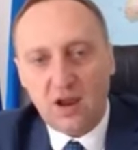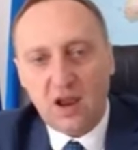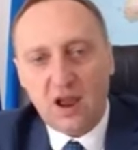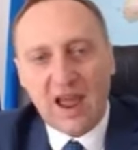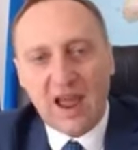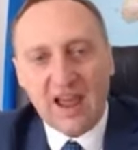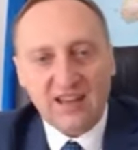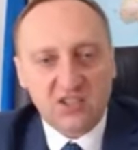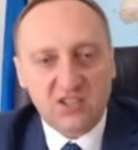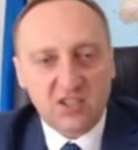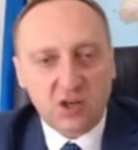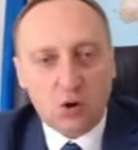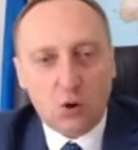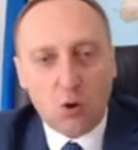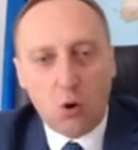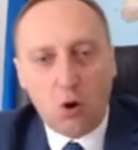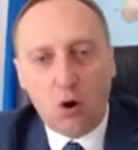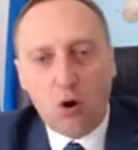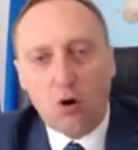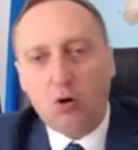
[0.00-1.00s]
At the
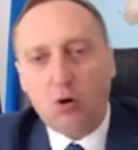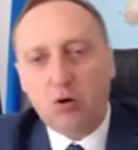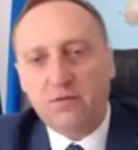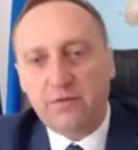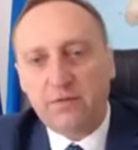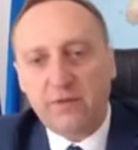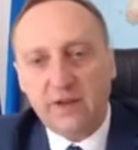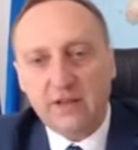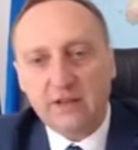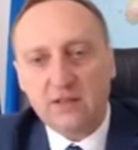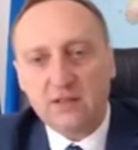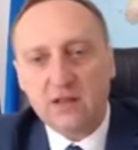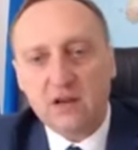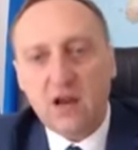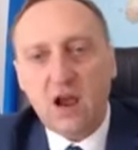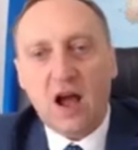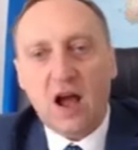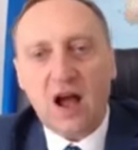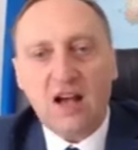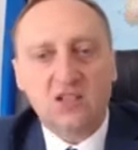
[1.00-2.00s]
core of it
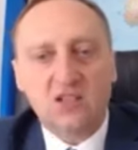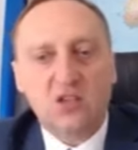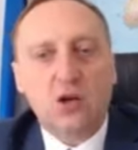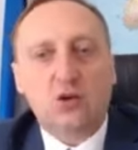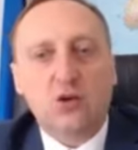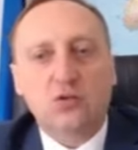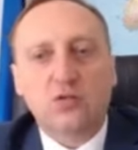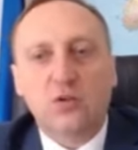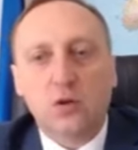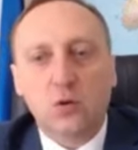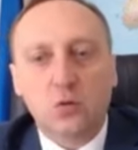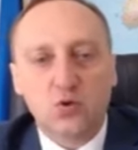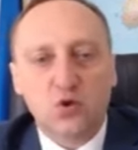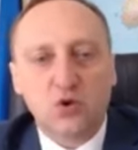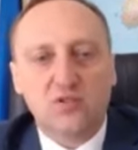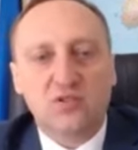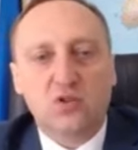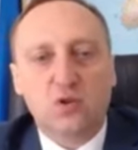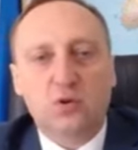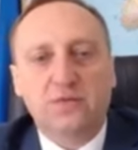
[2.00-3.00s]
are the
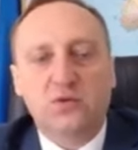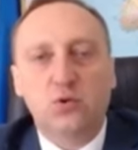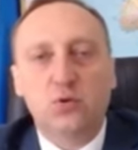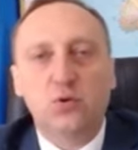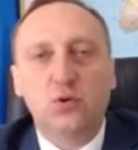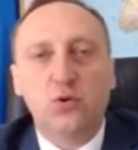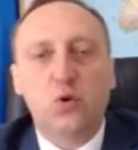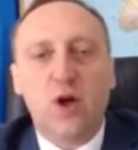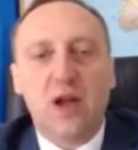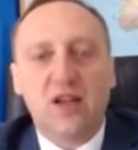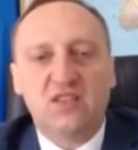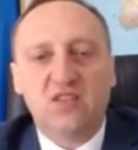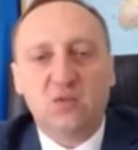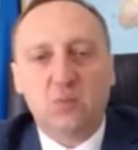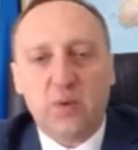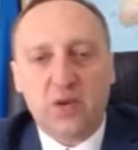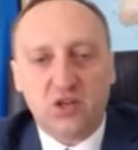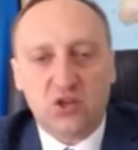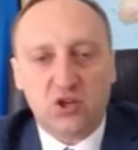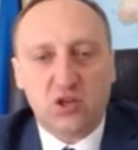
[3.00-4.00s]
conclusions of two UN
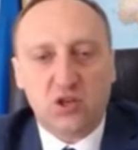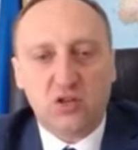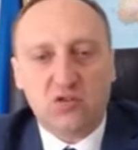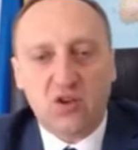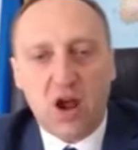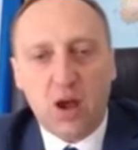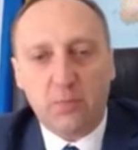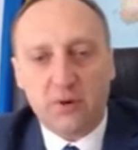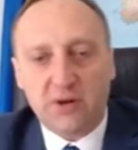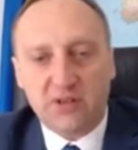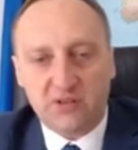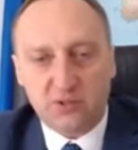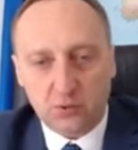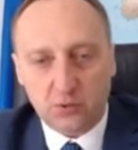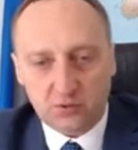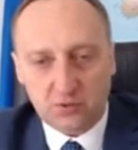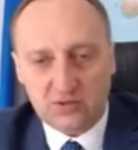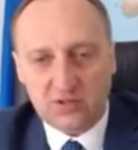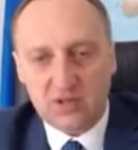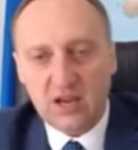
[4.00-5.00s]
special
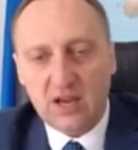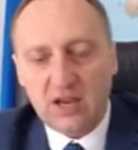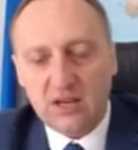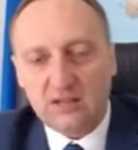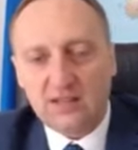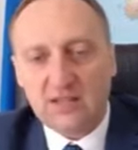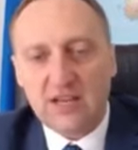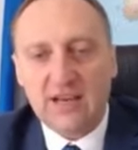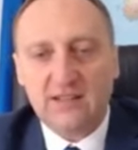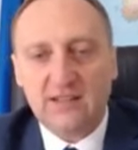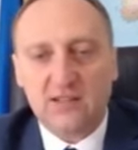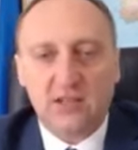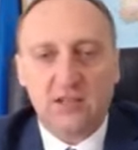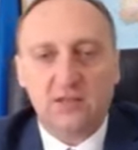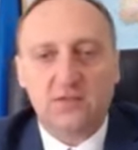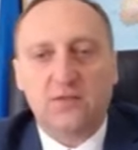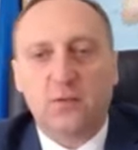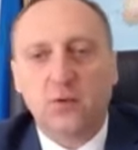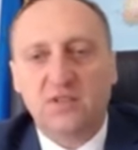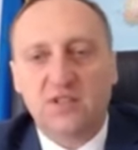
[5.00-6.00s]
rapporteurs
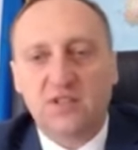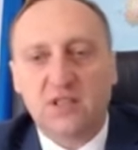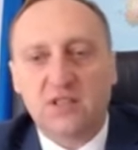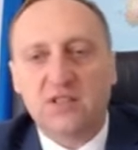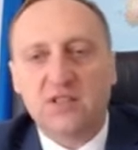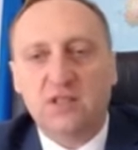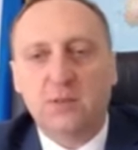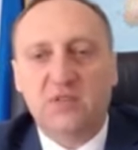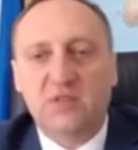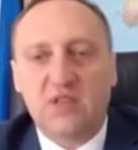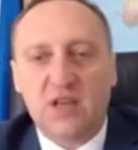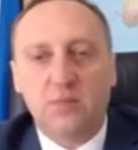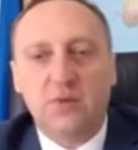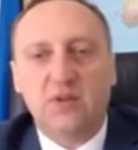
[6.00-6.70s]
dated 14 September